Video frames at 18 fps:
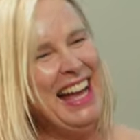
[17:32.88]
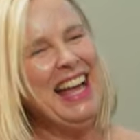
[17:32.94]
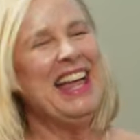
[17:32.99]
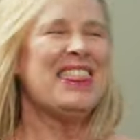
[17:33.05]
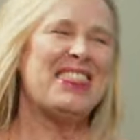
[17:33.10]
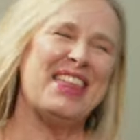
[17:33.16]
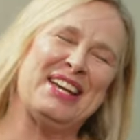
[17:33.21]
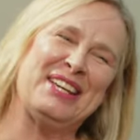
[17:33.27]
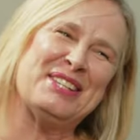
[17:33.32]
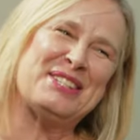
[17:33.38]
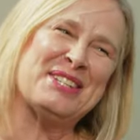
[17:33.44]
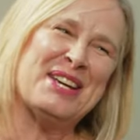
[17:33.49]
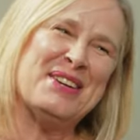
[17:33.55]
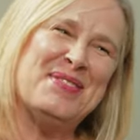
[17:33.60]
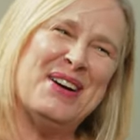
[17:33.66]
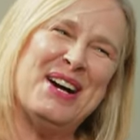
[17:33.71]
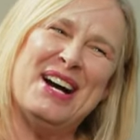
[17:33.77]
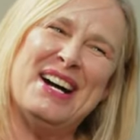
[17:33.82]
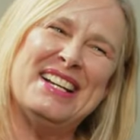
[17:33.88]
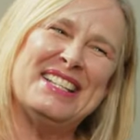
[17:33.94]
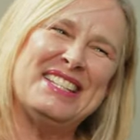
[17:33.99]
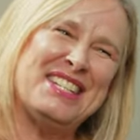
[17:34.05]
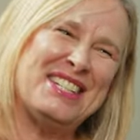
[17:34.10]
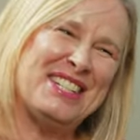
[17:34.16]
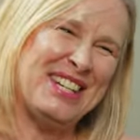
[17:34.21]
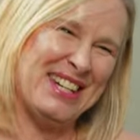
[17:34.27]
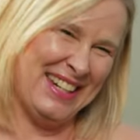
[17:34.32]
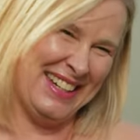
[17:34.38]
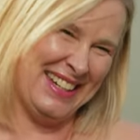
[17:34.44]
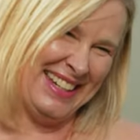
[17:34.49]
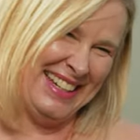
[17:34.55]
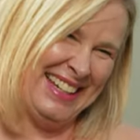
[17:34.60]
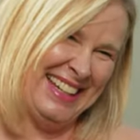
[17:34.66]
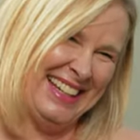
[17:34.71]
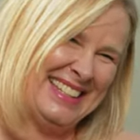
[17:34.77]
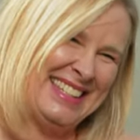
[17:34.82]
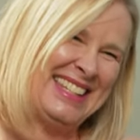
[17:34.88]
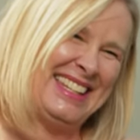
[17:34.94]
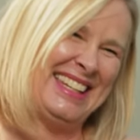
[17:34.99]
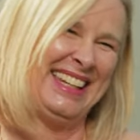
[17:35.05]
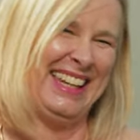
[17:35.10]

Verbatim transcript: Thank you so much. Thank you.